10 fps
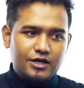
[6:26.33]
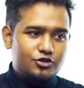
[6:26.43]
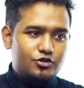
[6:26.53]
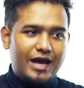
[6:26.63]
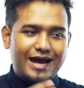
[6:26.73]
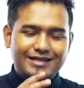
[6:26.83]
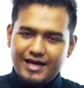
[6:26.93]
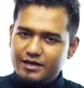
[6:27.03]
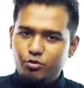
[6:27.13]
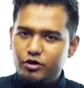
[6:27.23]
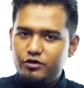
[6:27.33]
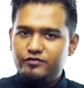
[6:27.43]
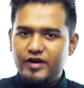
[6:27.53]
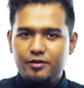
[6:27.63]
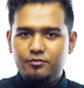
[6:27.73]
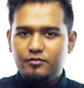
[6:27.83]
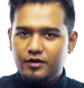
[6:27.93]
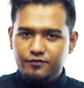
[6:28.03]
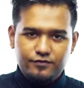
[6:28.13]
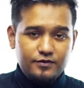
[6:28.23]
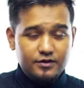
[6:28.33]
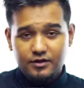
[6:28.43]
So at that point of time, if